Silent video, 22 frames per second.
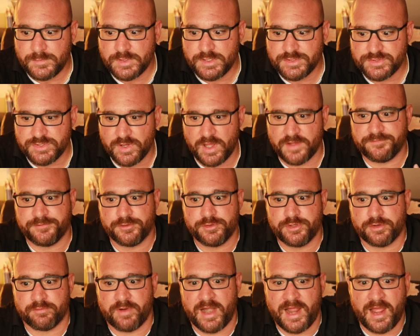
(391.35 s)
So I flew
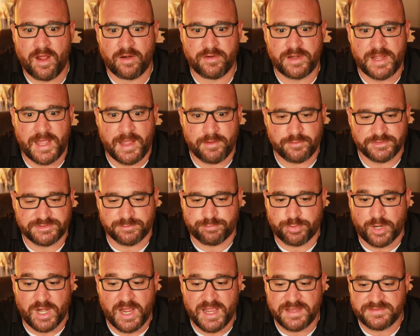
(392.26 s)
it around. I was
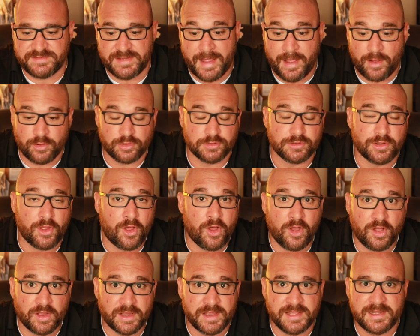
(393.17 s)
surprised at how
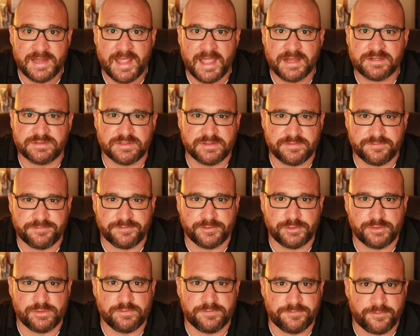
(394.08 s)
long it actually
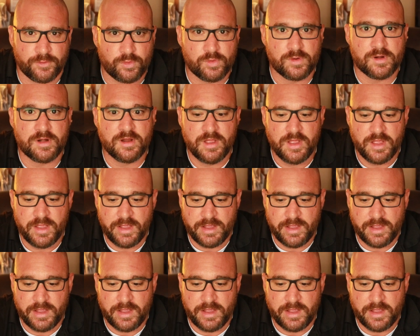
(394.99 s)
flew for.